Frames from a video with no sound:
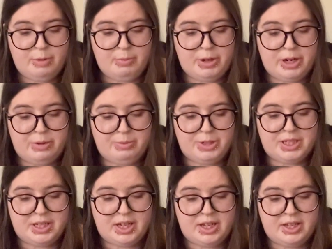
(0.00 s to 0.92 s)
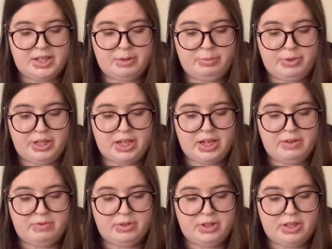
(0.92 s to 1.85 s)
Parabatai can be
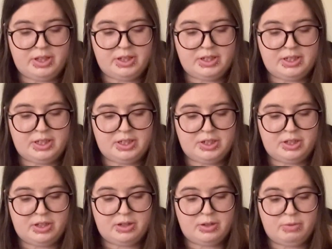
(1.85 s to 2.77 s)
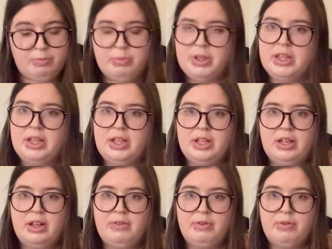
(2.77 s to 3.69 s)
everything to each other, but they can
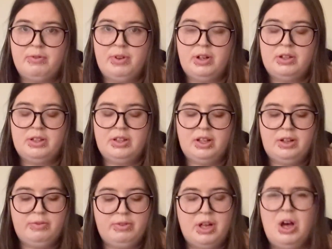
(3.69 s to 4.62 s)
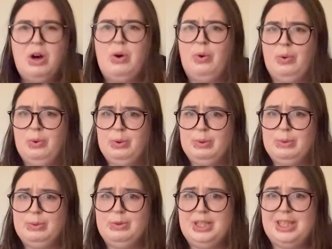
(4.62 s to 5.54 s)
never fall in love.
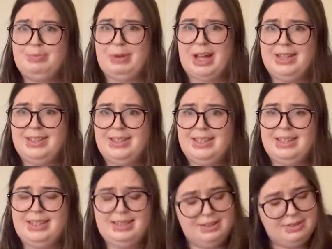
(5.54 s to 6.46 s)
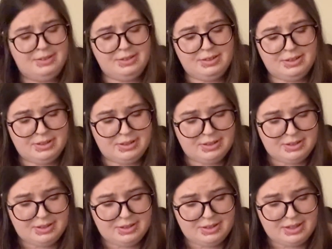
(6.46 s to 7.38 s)
Ooh, spicy!
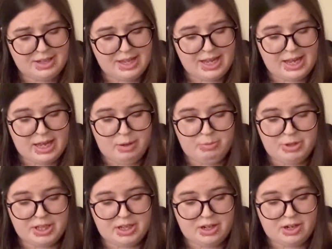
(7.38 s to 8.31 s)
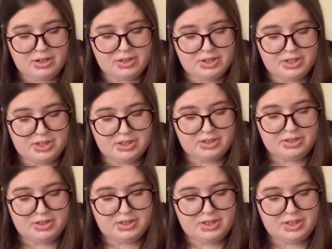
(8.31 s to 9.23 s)
Emma
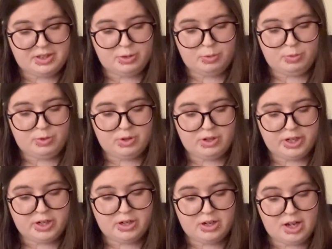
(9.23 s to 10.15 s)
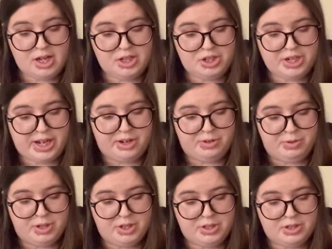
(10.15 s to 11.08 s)
Carstairs is a warrior, a shadow
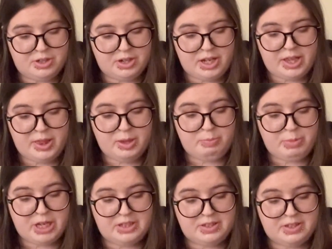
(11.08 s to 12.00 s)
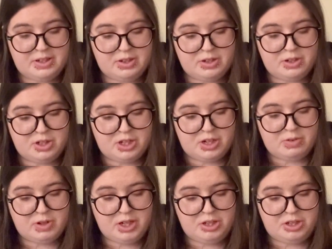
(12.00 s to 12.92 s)
hunter, and the best in her
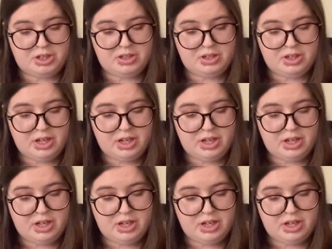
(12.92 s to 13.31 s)
generation.